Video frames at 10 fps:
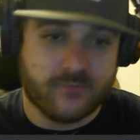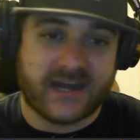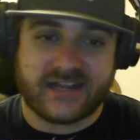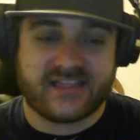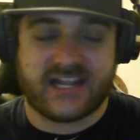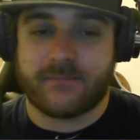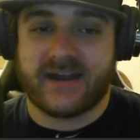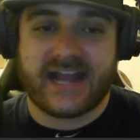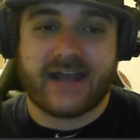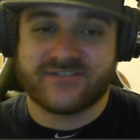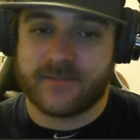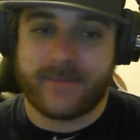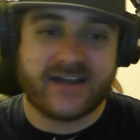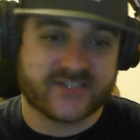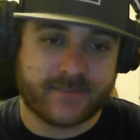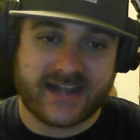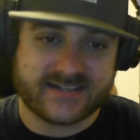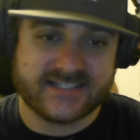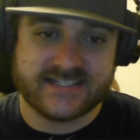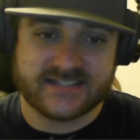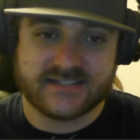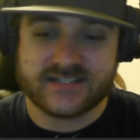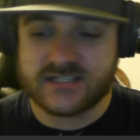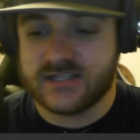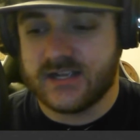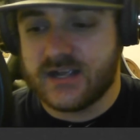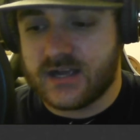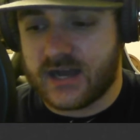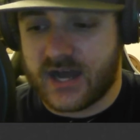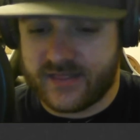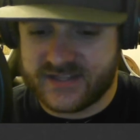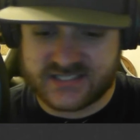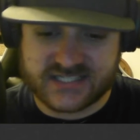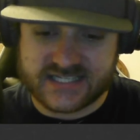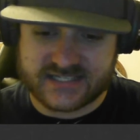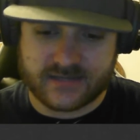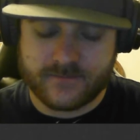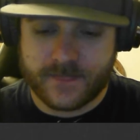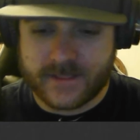might think might have some bounce back seasons this season.